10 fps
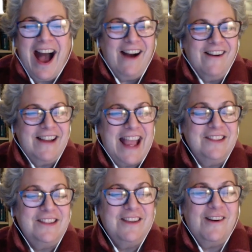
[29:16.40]
Okay,
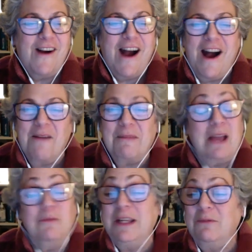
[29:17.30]
so
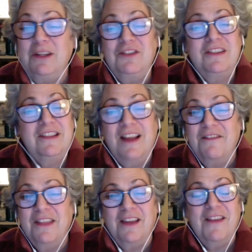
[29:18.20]
and we just love
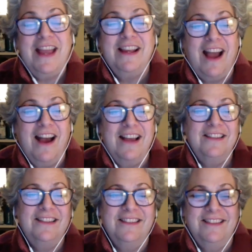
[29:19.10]
them. Hey guys,
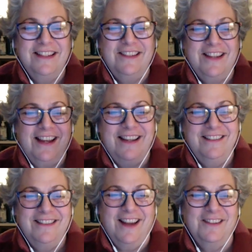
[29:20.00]
CJ,
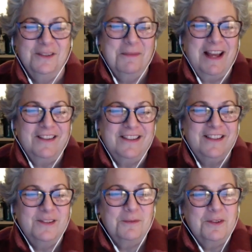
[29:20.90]
Dr. Mouse,
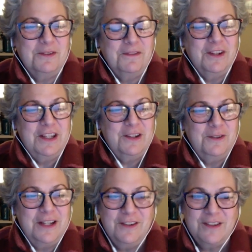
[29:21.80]
this one's for you.
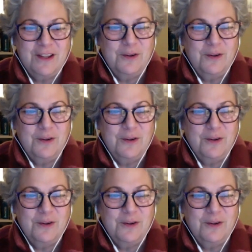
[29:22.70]
Here's their